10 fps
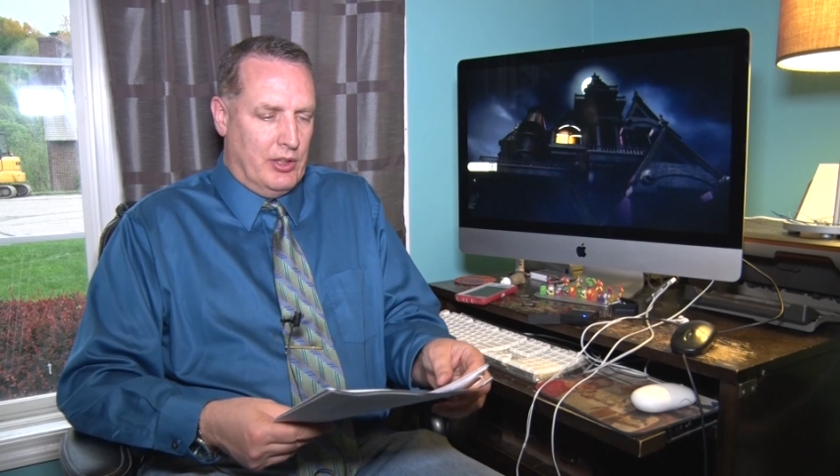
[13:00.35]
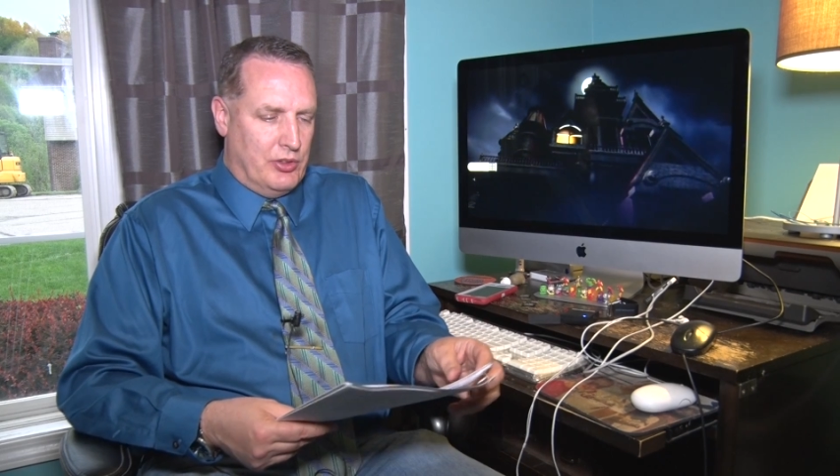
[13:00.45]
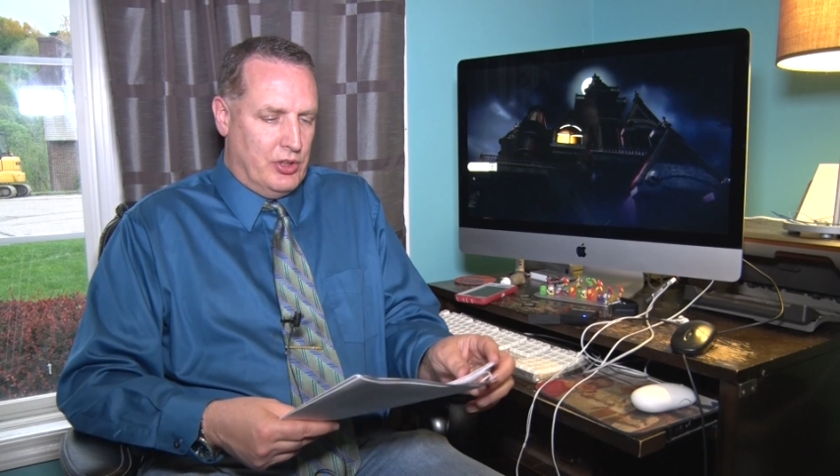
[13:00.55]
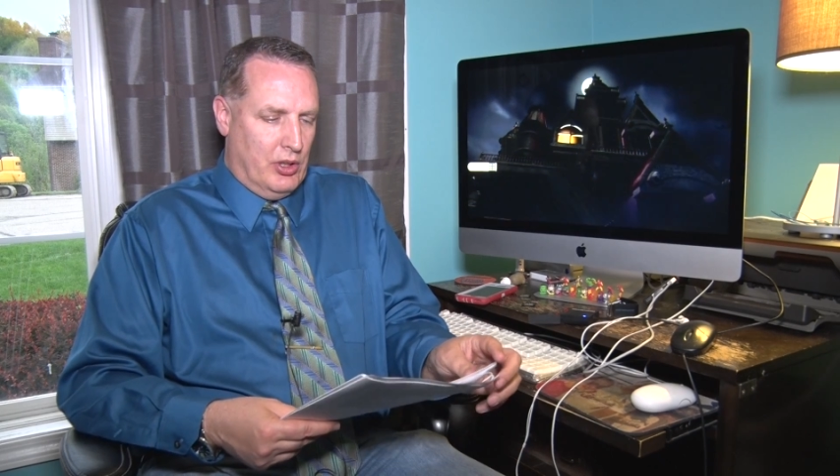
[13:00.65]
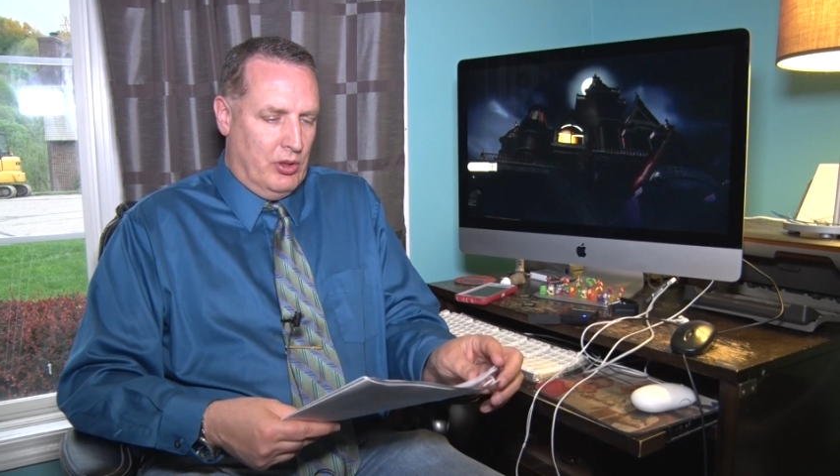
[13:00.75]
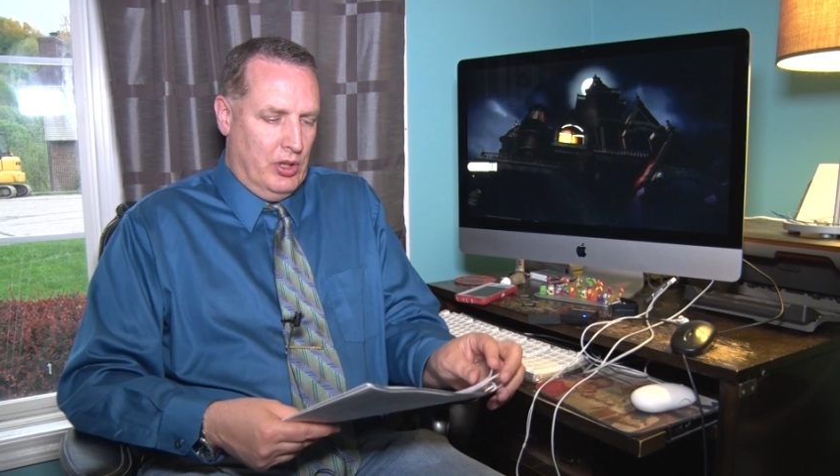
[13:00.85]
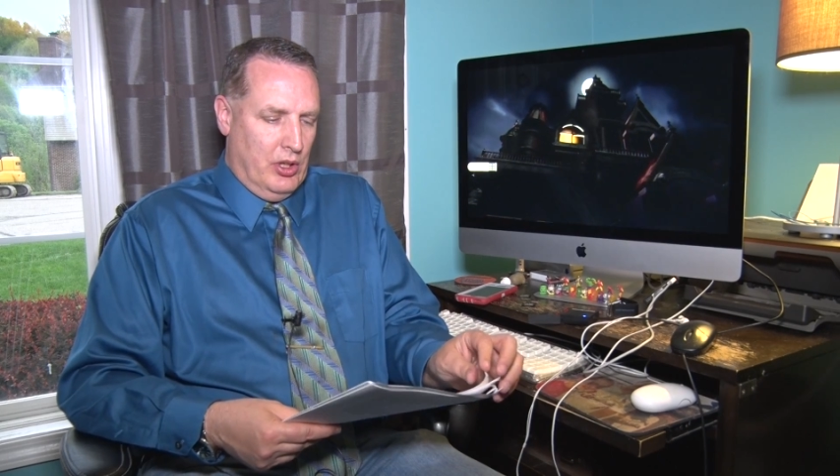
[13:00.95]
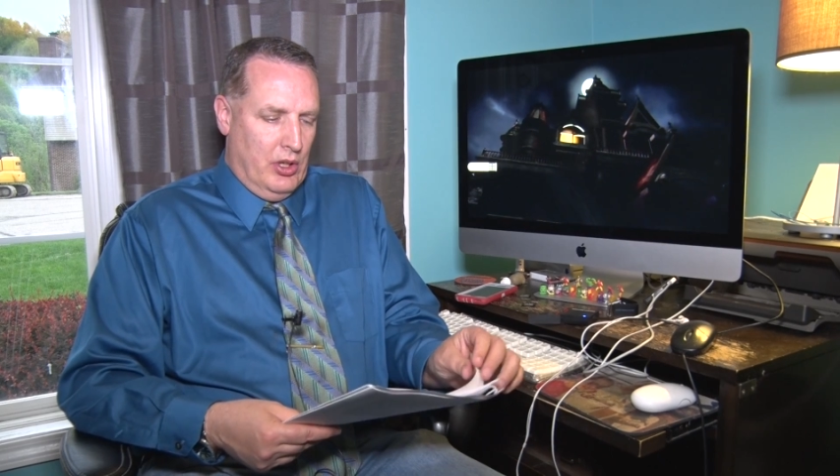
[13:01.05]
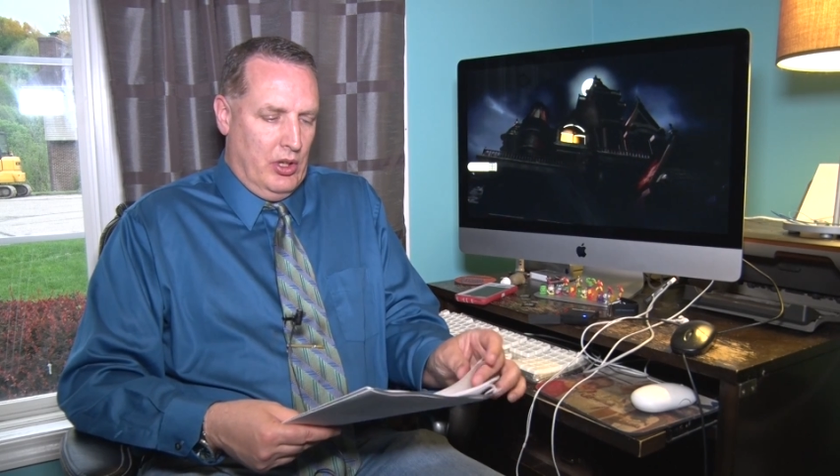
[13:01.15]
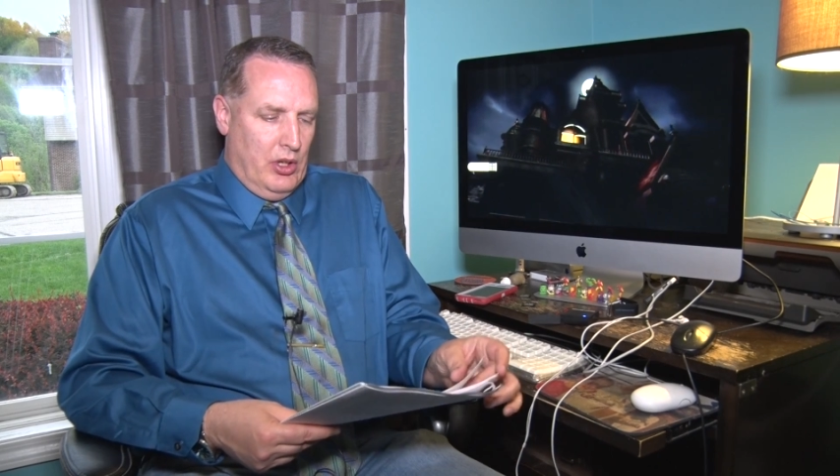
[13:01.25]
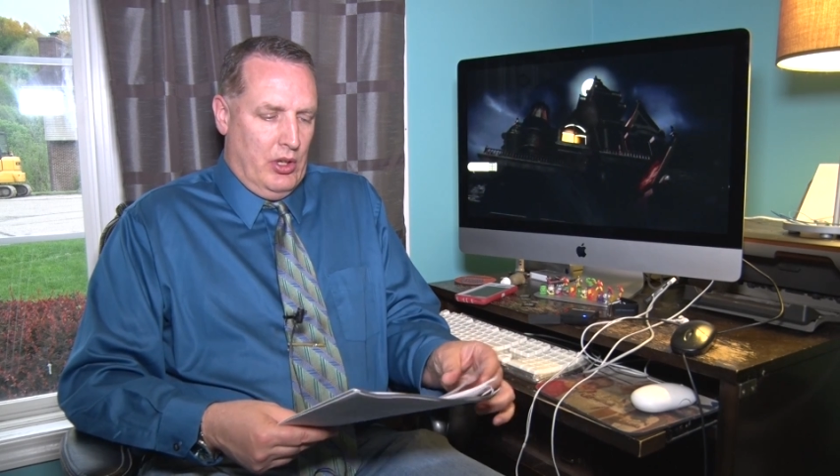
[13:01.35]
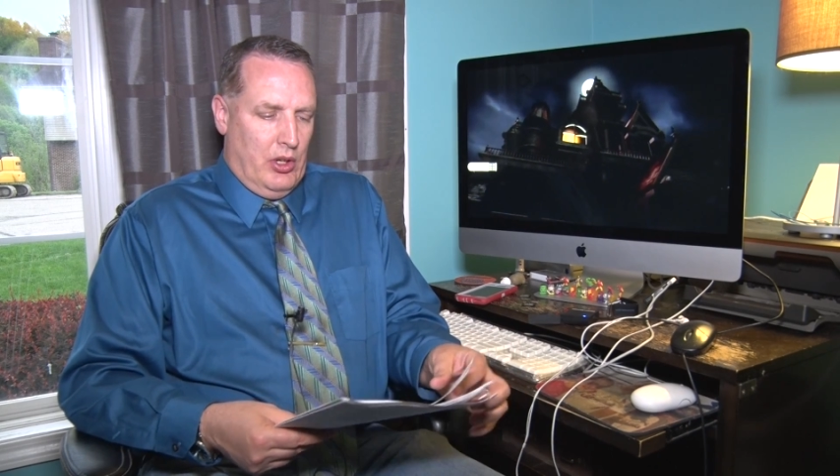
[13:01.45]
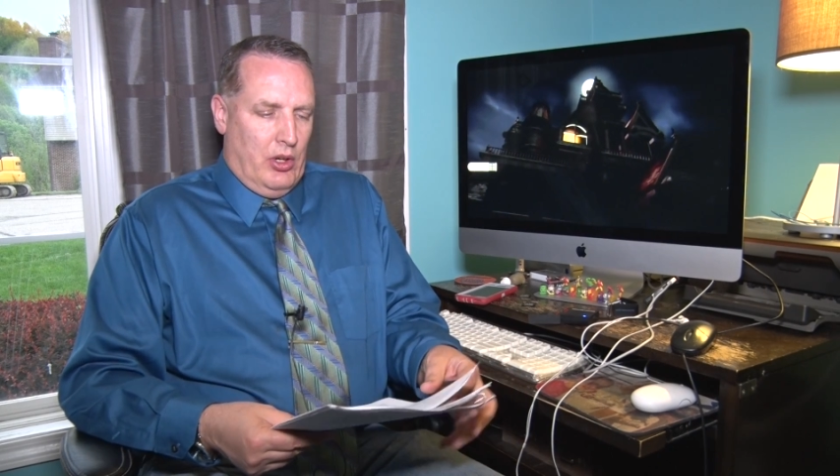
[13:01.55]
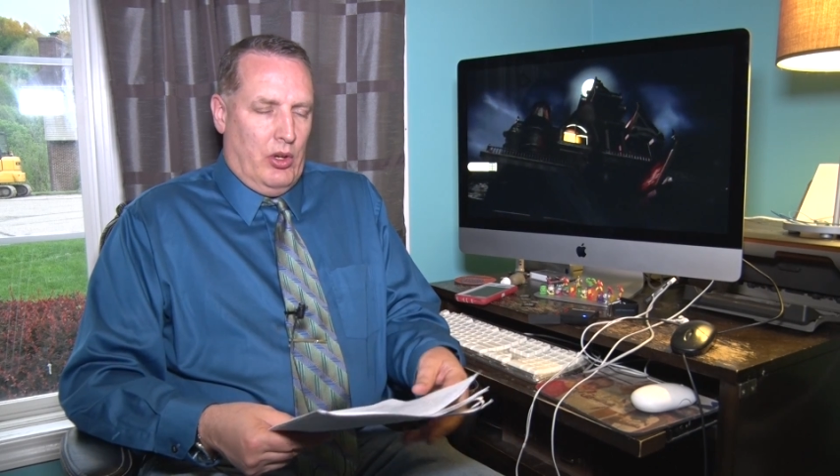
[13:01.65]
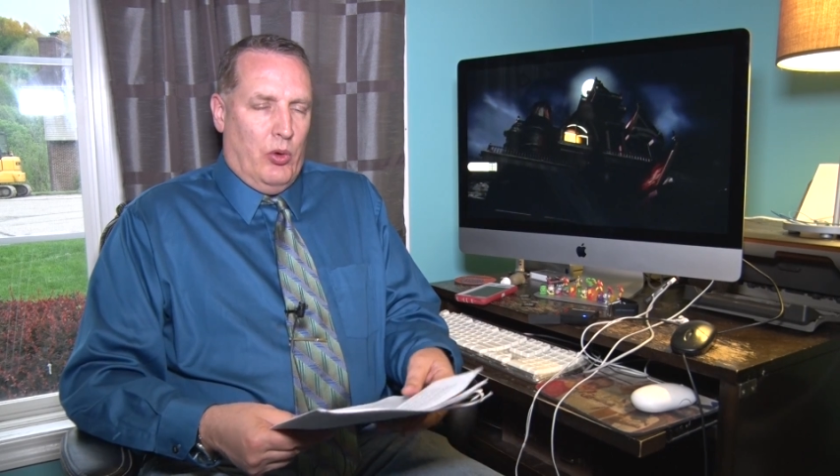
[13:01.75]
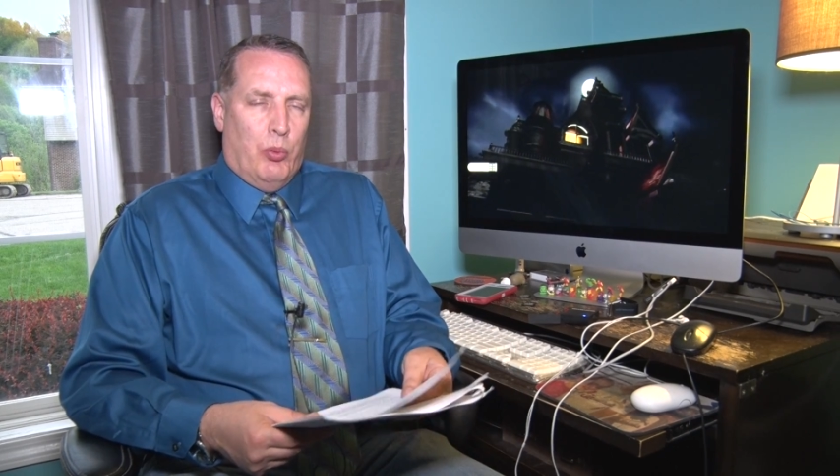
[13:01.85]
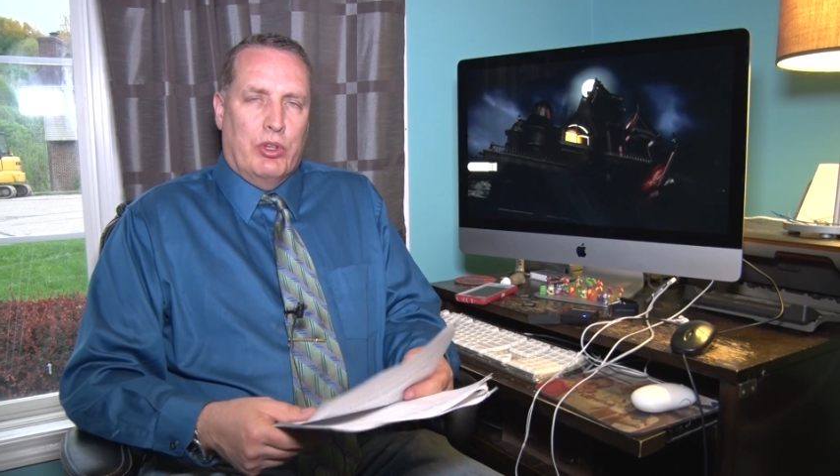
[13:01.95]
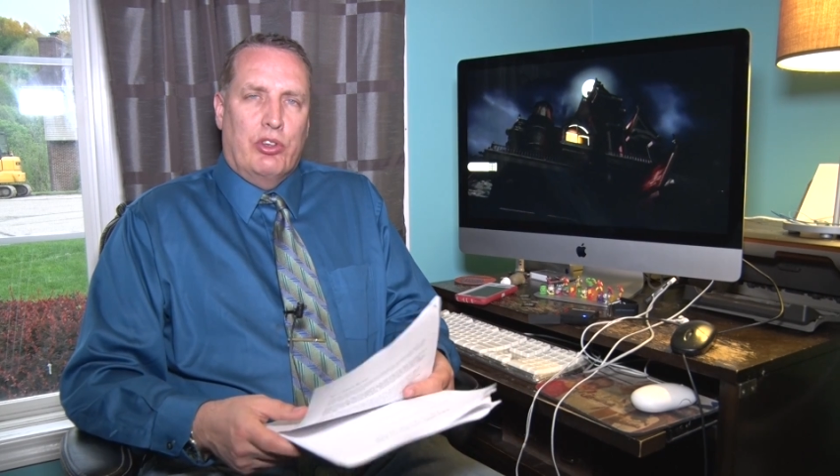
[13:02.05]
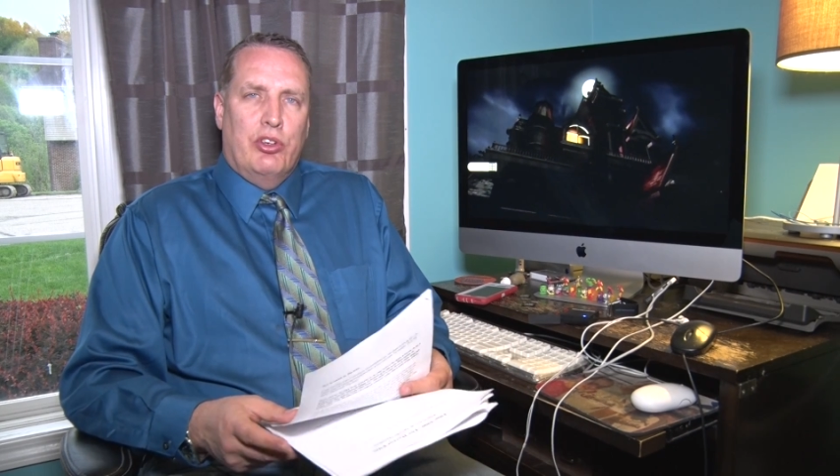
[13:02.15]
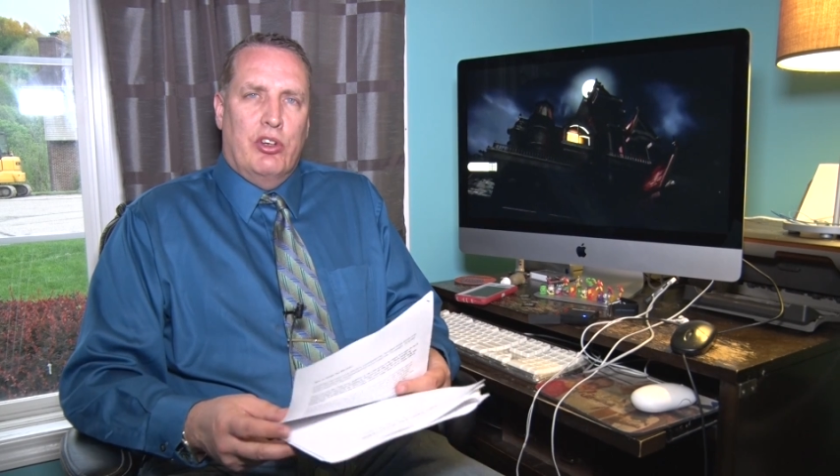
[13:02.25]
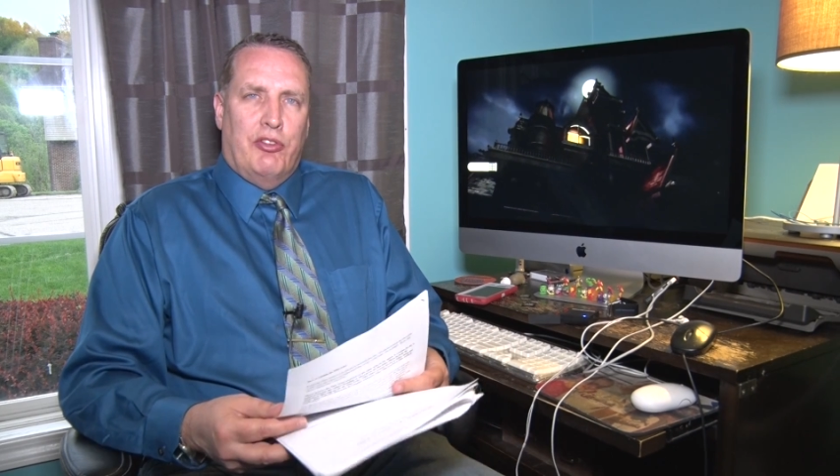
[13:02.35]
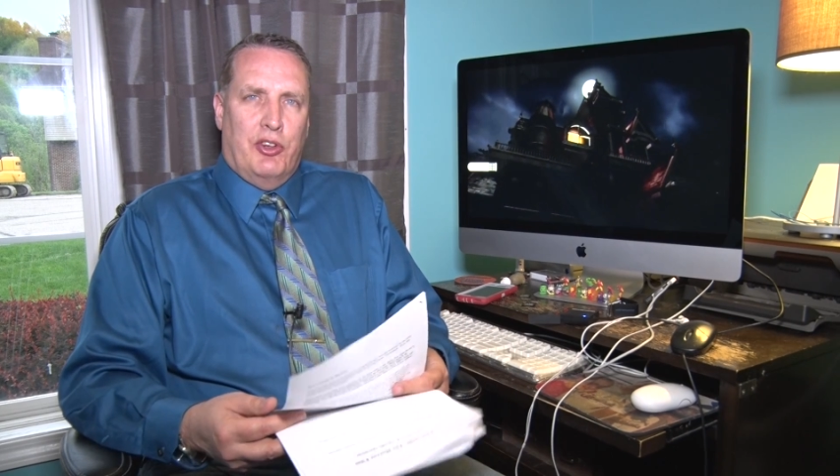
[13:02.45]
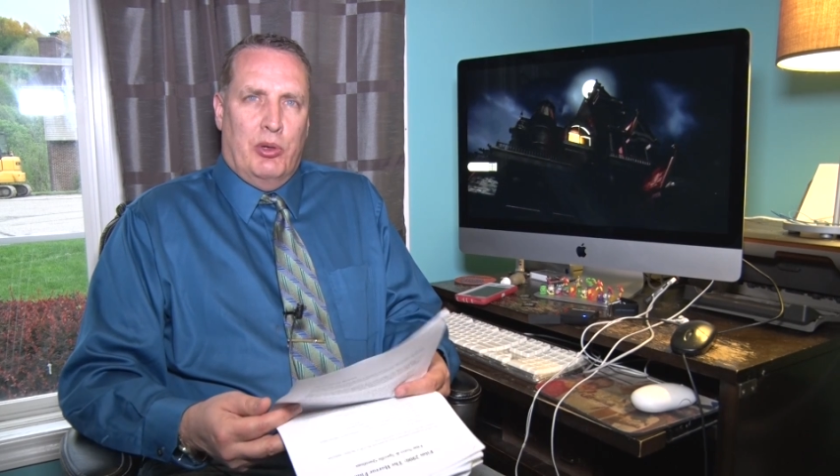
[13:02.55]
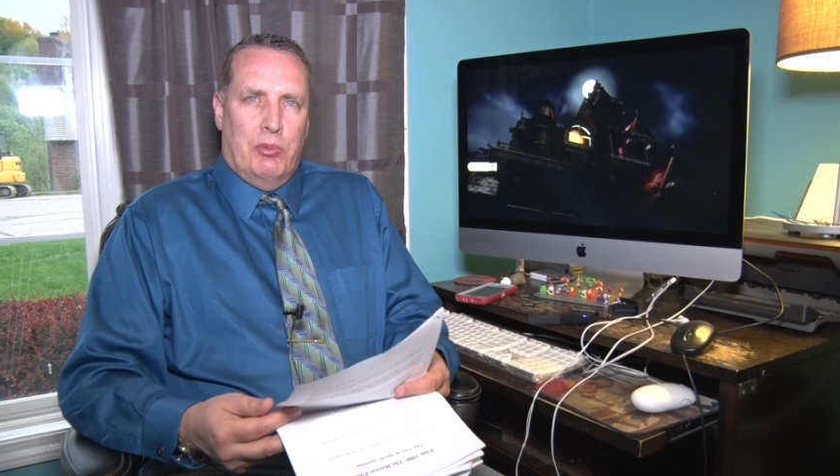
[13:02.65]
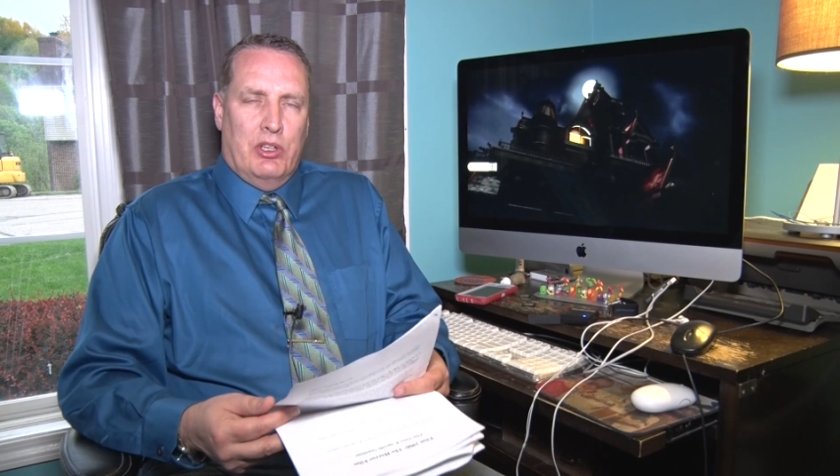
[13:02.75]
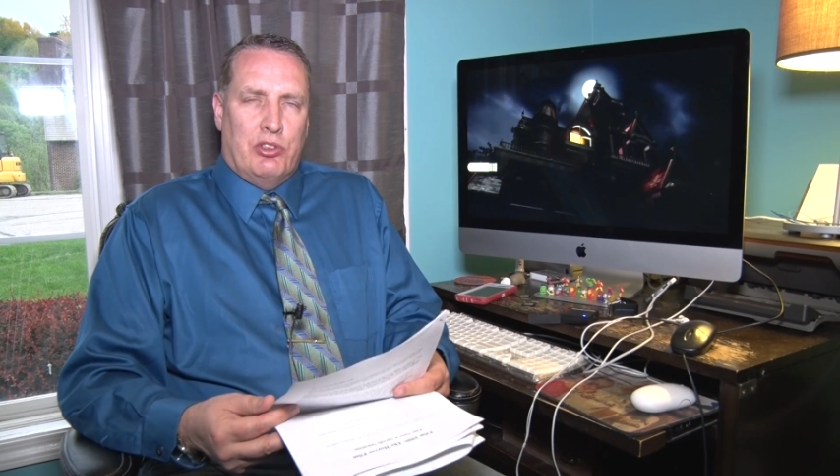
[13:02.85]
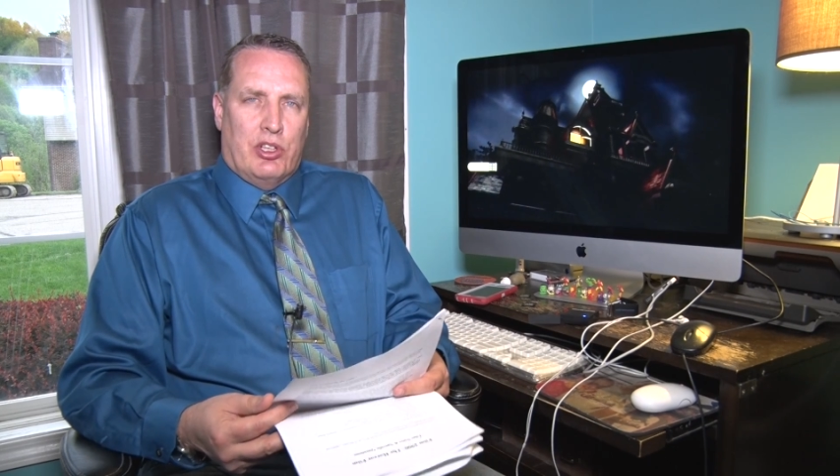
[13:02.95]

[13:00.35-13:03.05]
So when you do your film notes,